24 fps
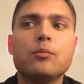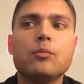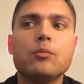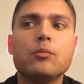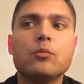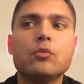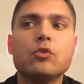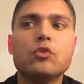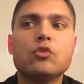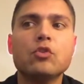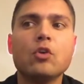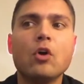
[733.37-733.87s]

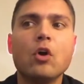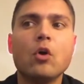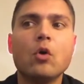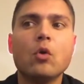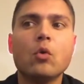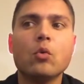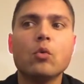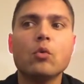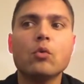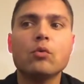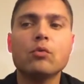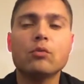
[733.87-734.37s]
so
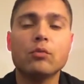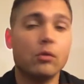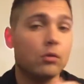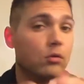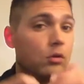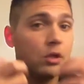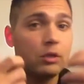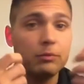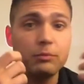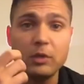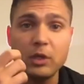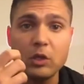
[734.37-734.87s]

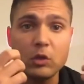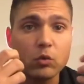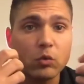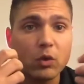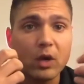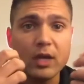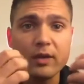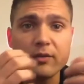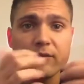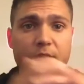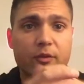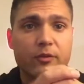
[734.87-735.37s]
it'd be
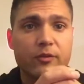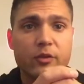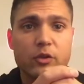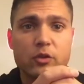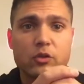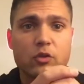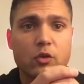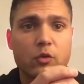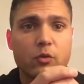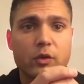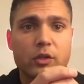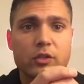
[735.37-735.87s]
great for
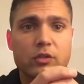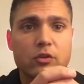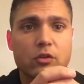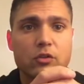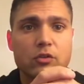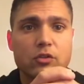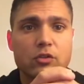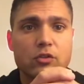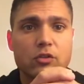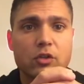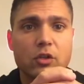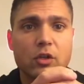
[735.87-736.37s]
future
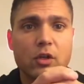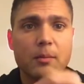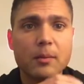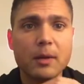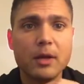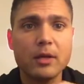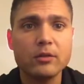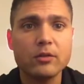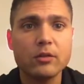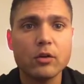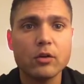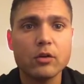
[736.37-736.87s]
researchers to come
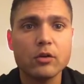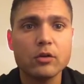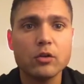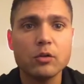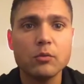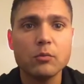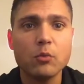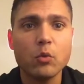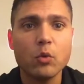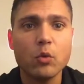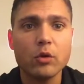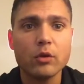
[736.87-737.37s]
out there and do
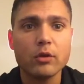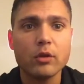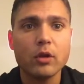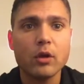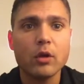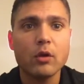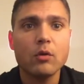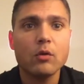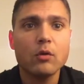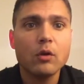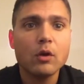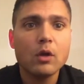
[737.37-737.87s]
more,
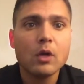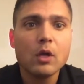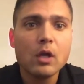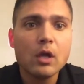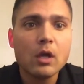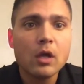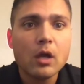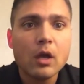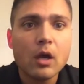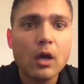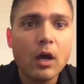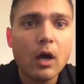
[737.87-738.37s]

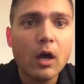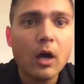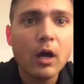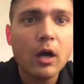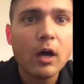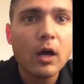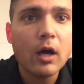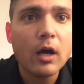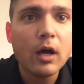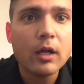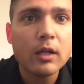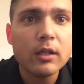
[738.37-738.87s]
though.
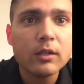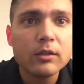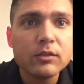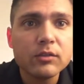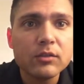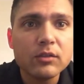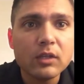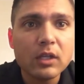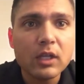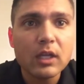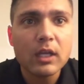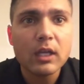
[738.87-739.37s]
Uh, let's
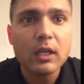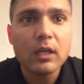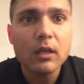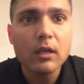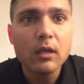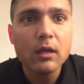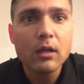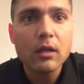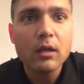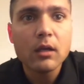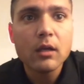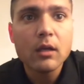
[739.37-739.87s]
see.
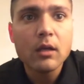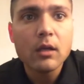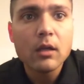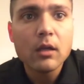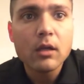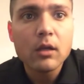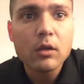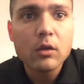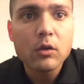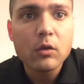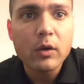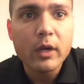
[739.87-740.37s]

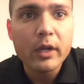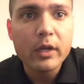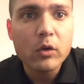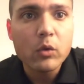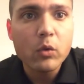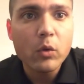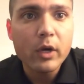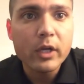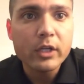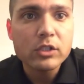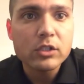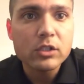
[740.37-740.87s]
Great
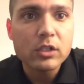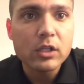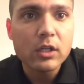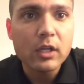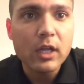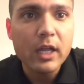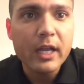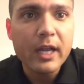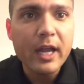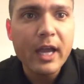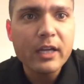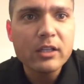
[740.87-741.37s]
question.
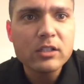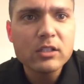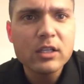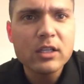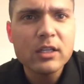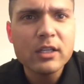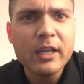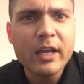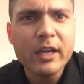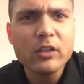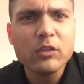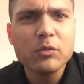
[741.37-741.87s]
And actually,
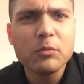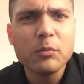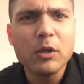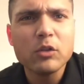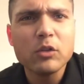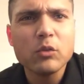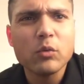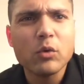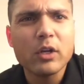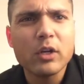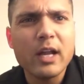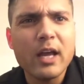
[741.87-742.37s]
next month
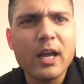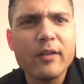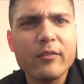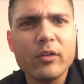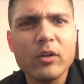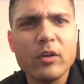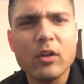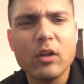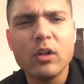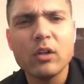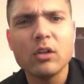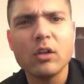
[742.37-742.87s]
we're going to have a,
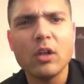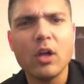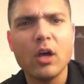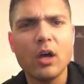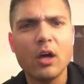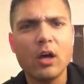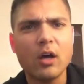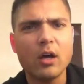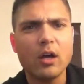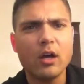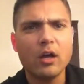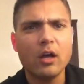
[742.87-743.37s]
a,
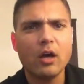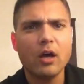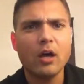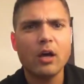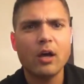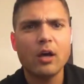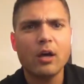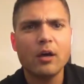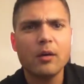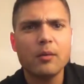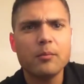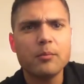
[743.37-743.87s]
a,
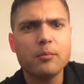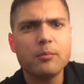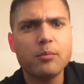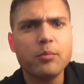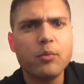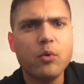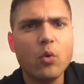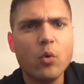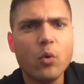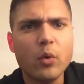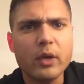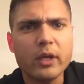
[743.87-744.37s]
a
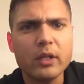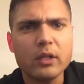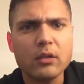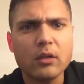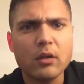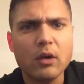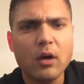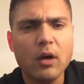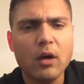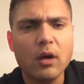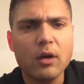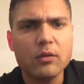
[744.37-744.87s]
point,
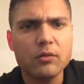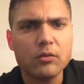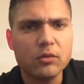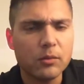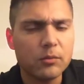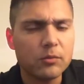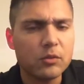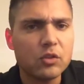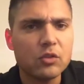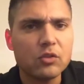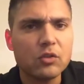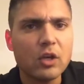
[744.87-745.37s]
uh, some
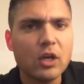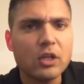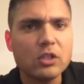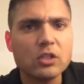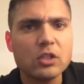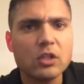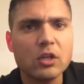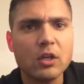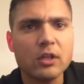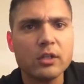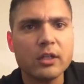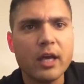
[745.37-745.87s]
discussion
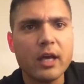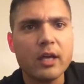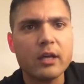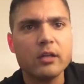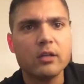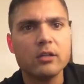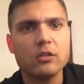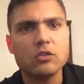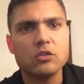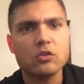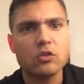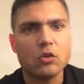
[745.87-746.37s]
on that
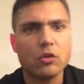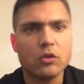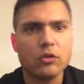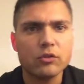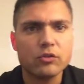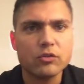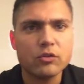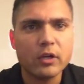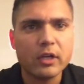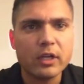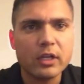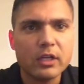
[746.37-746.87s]
in Journal of
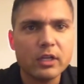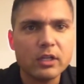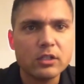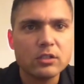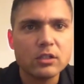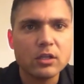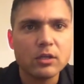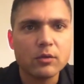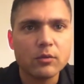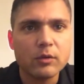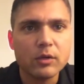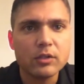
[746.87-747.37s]
Strength and
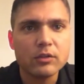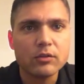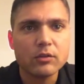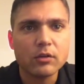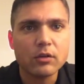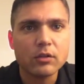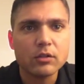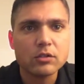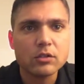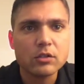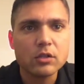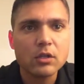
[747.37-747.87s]
Conditioning
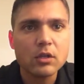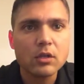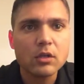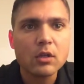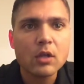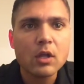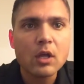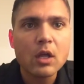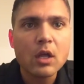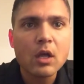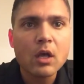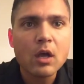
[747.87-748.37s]
Research.
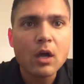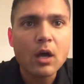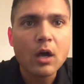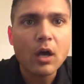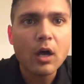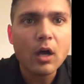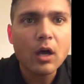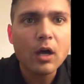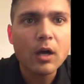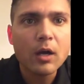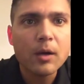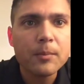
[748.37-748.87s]

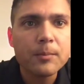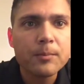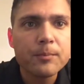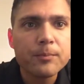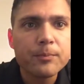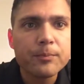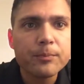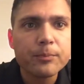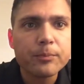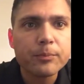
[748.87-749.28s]
Um...